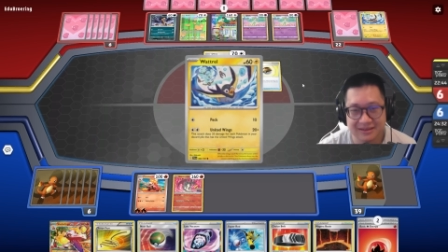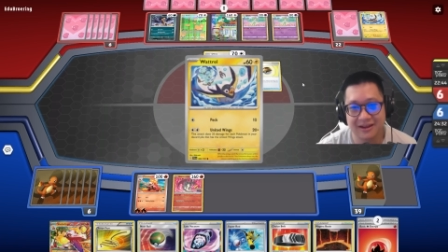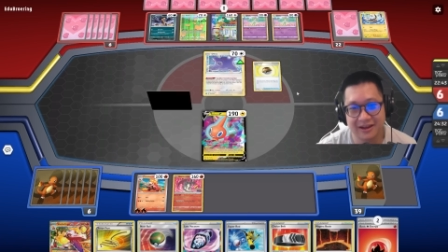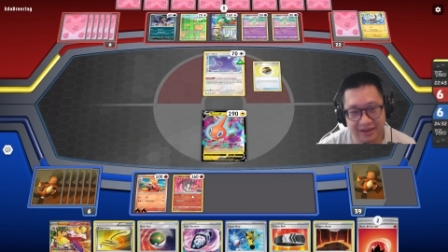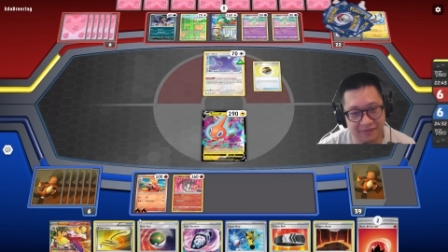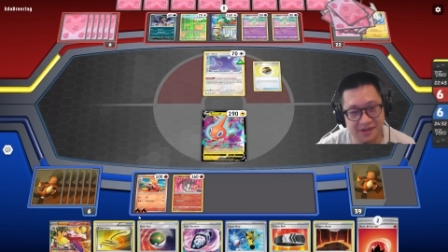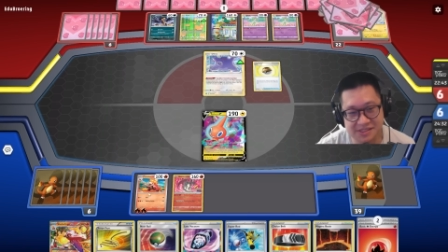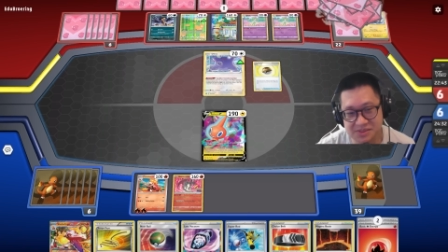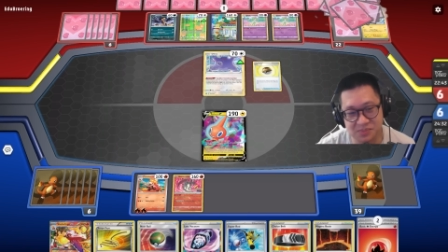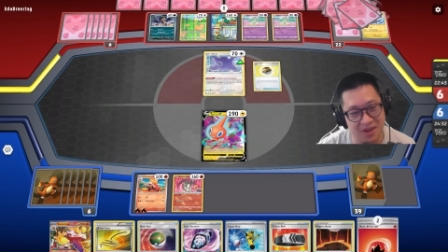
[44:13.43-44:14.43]
And then
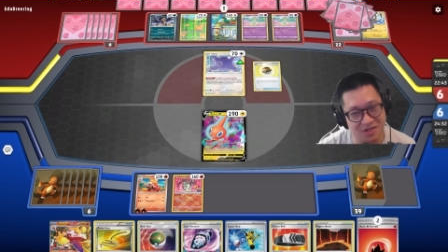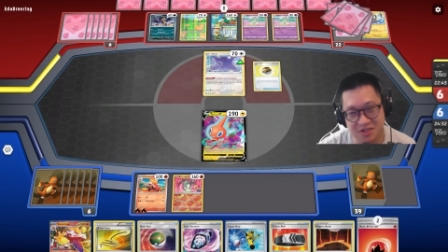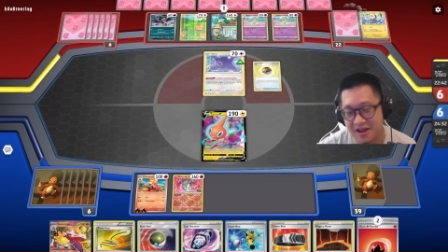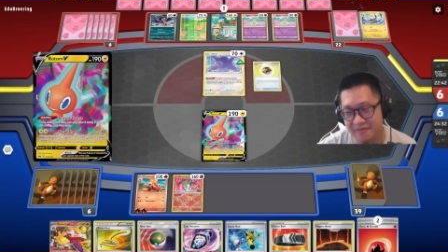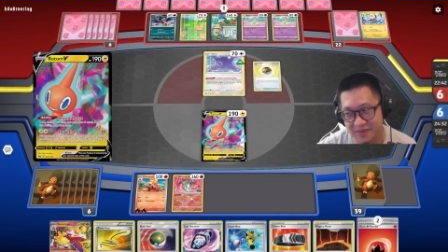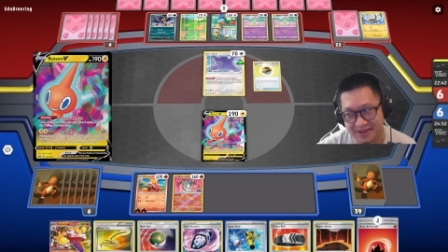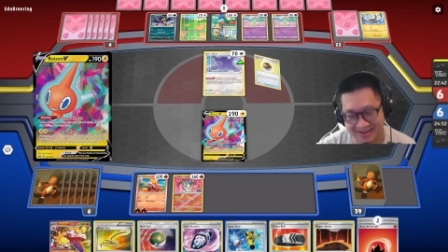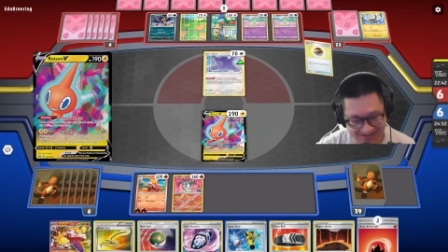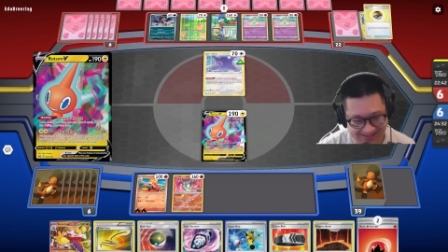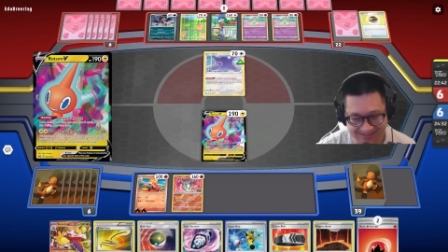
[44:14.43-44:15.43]
this is benched off
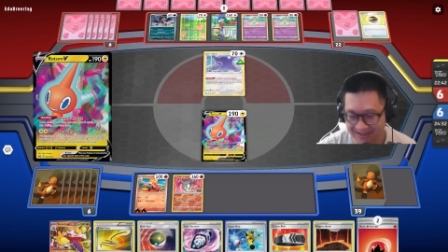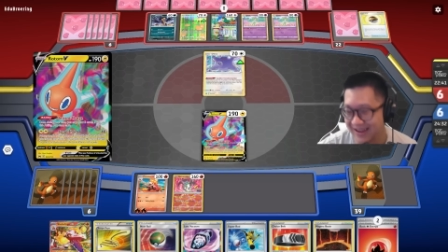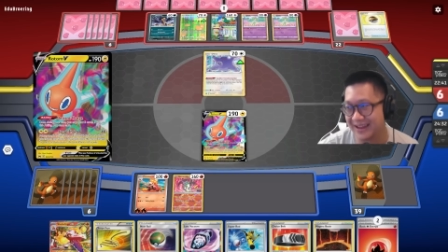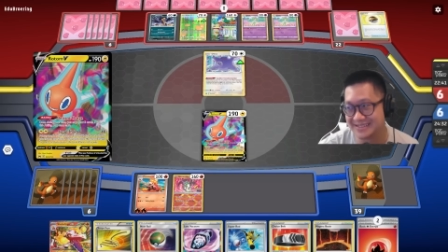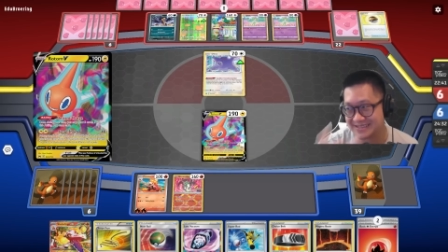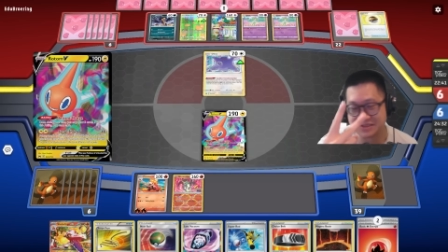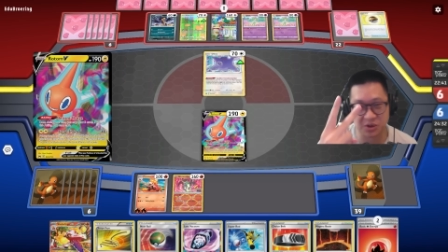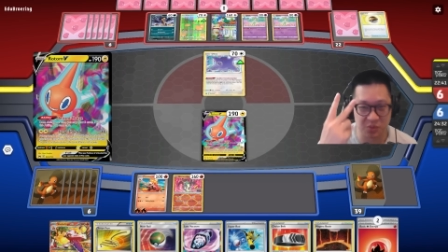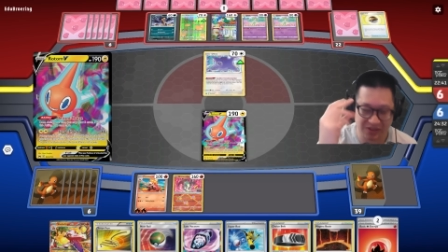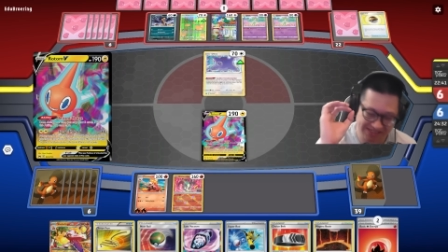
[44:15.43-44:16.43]
because I
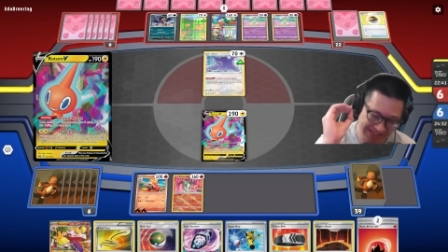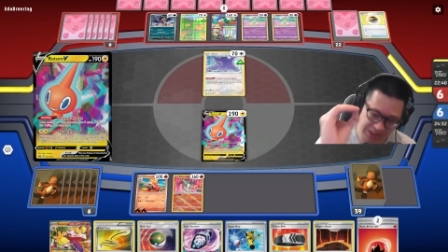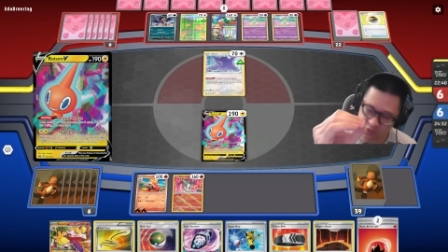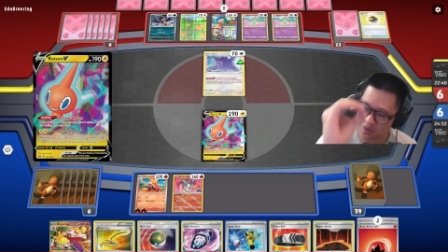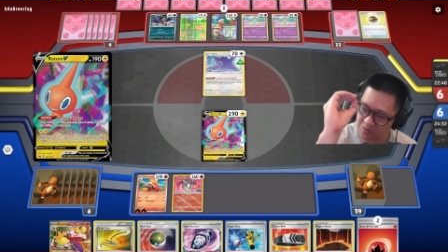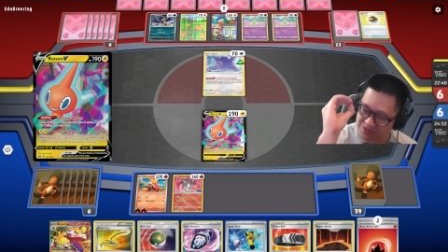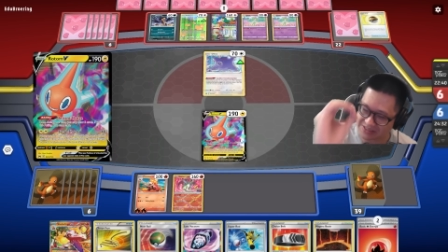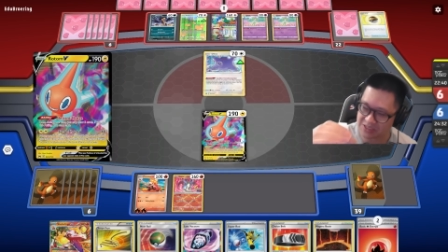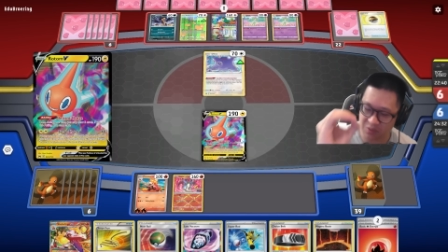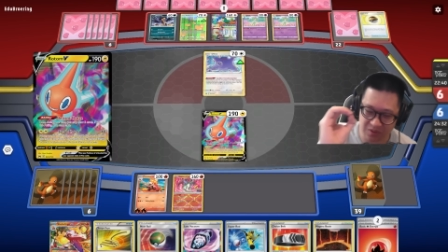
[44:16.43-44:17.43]
start with zero,
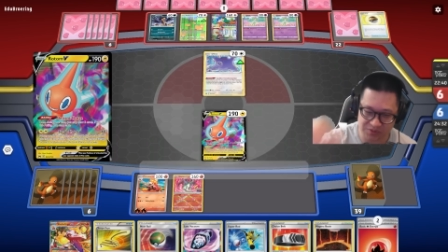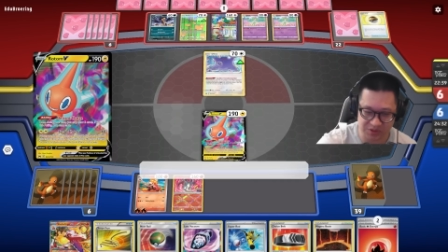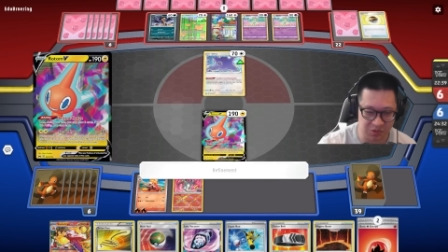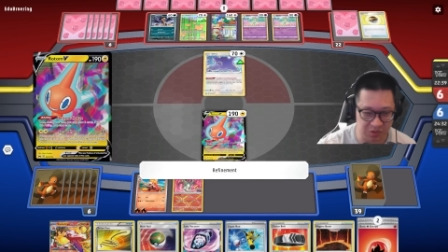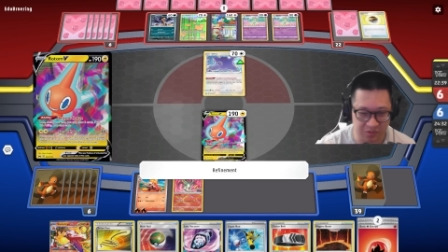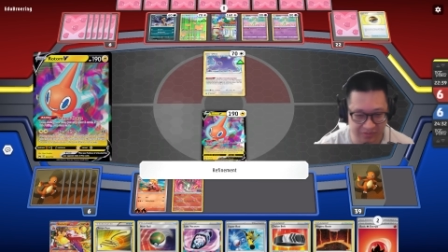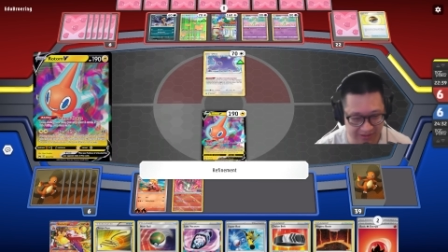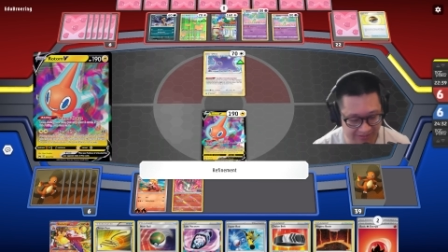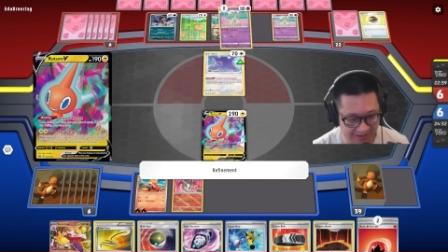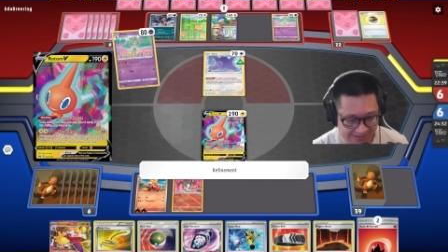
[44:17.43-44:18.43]
zero, zero,
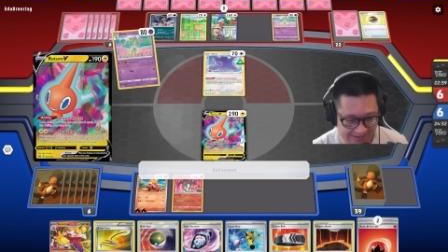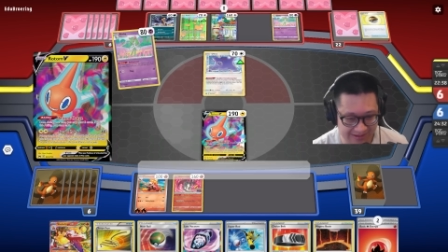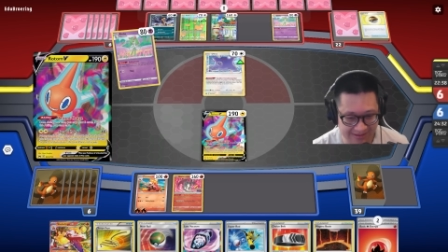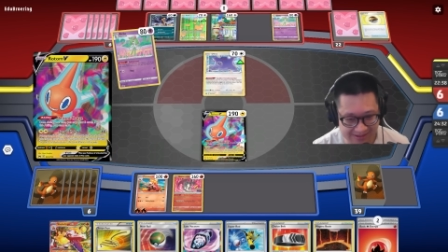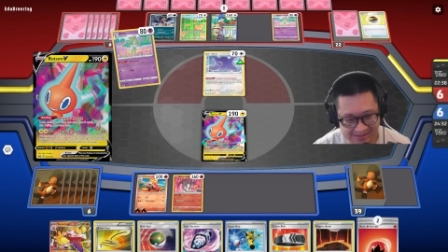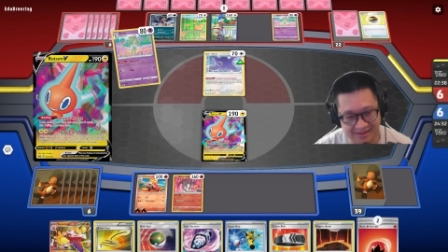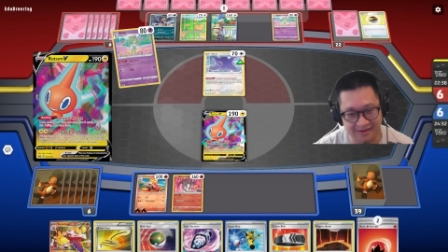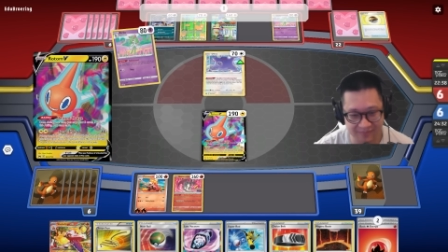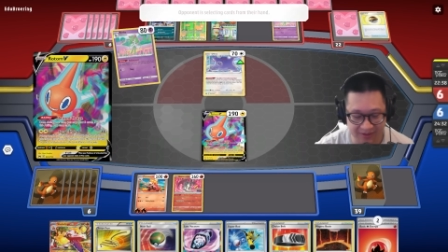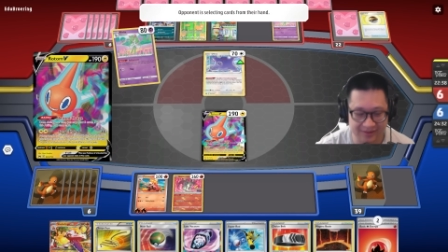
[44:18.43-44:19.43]
then that's that that's
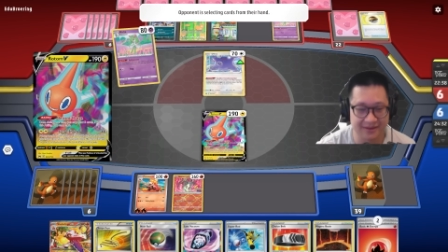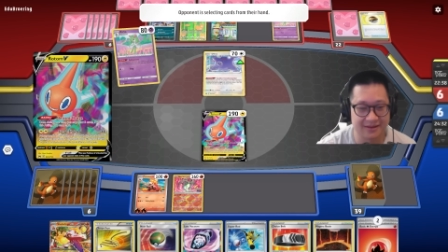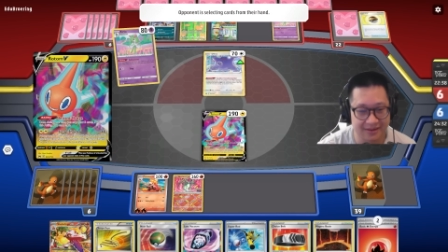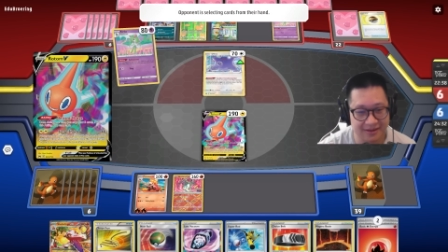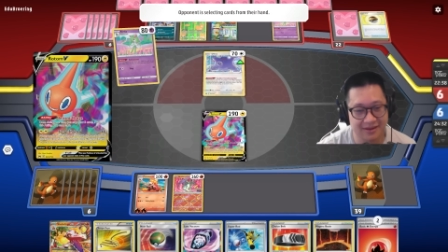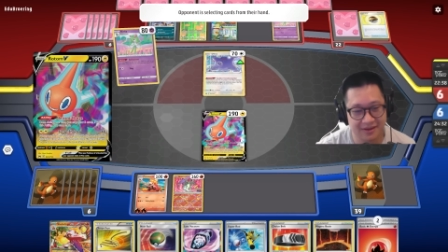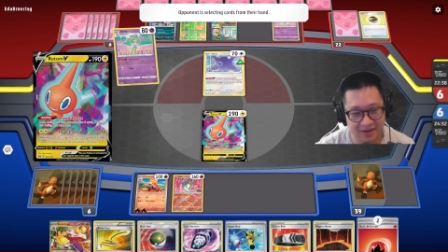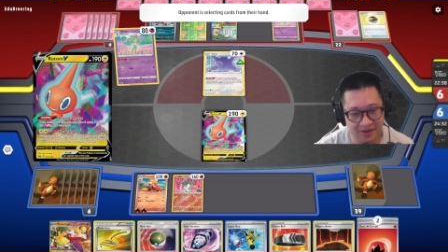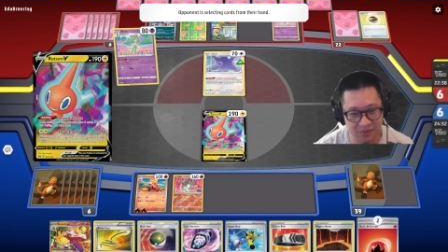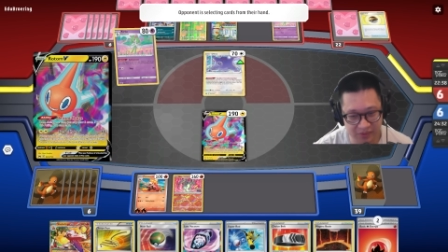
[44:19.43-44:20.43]
life, man.
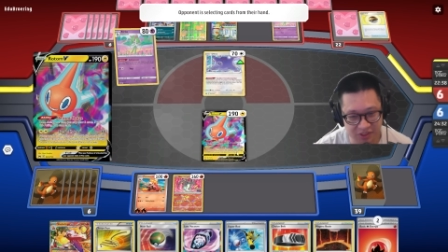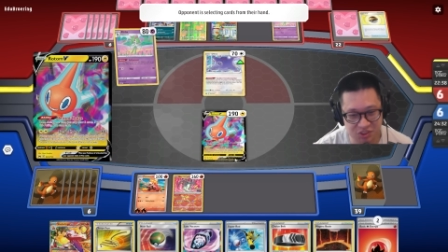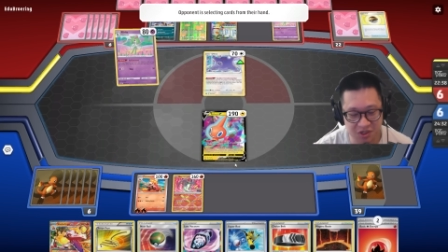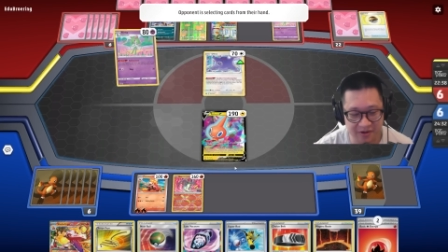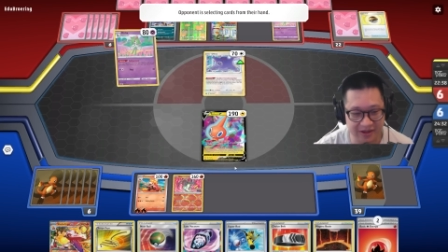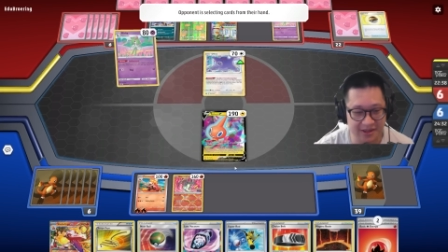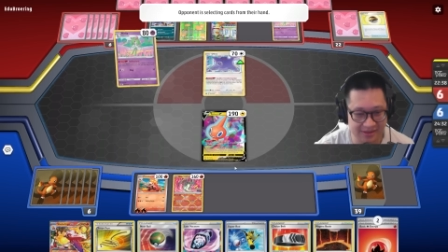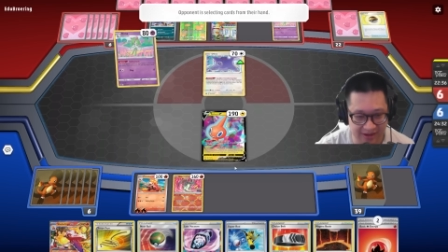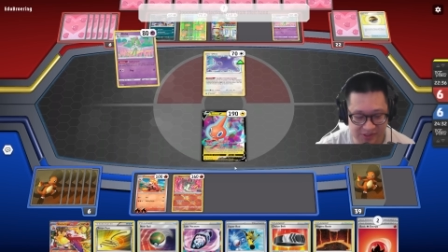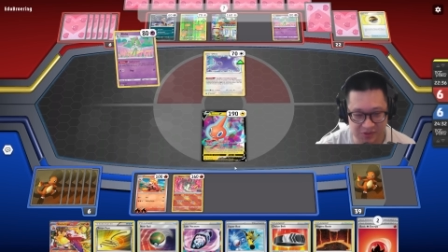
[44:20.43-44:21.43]
Okay, we need shard
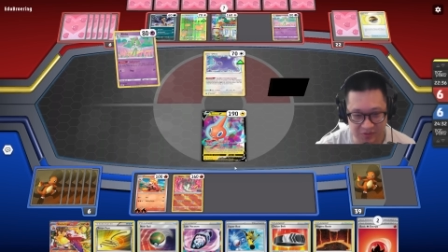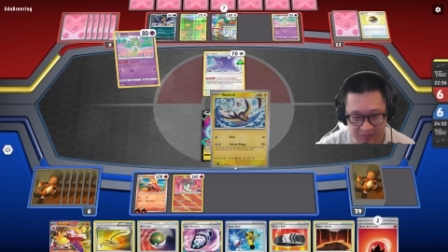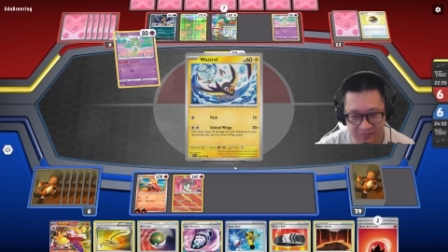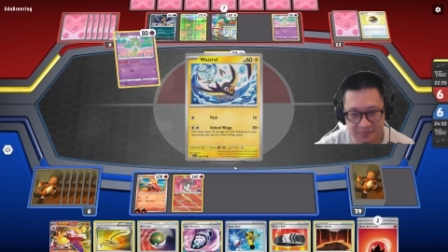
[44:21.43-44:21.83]
that soon.